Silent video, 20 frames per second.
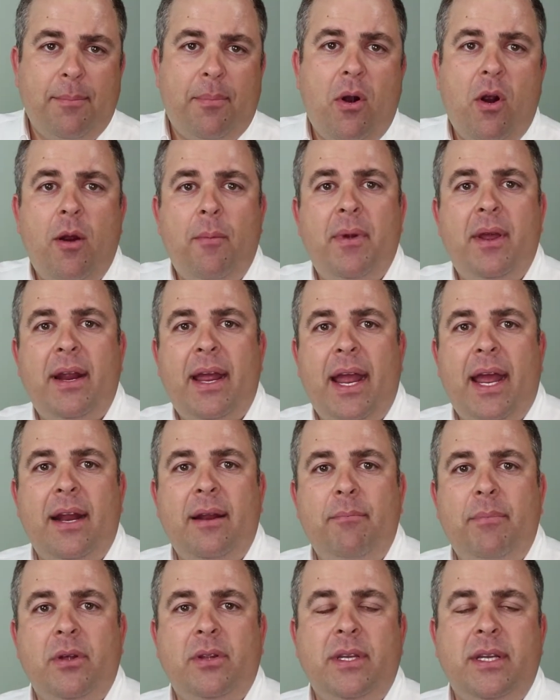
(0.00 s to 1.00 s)
department,
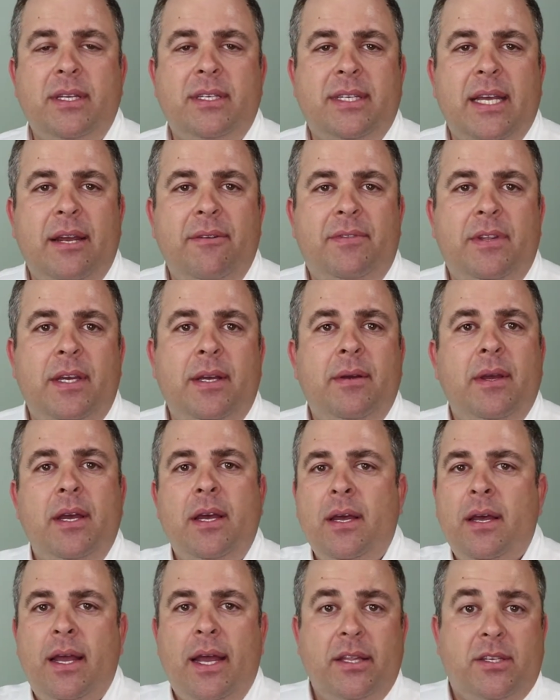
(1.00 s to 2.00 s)
and building and safety.
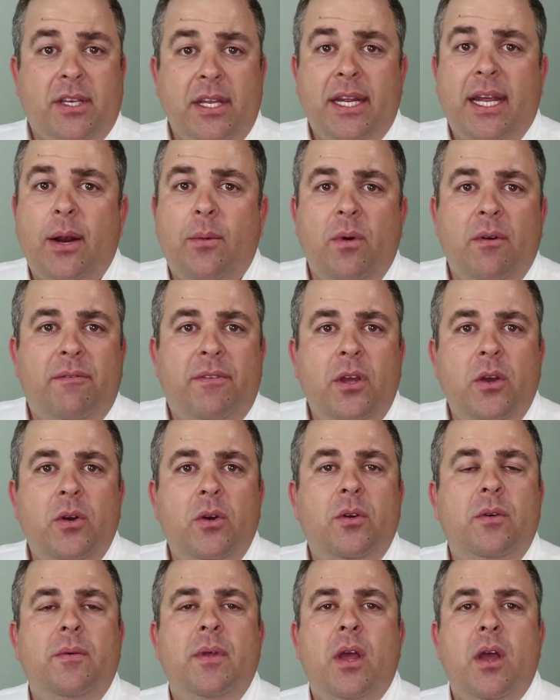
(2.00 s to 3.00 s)
It's gonna get
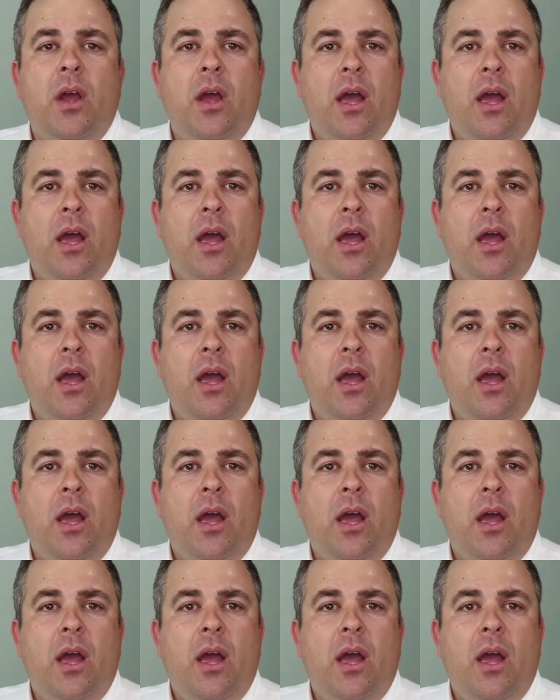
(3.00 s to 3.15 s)
reviewed.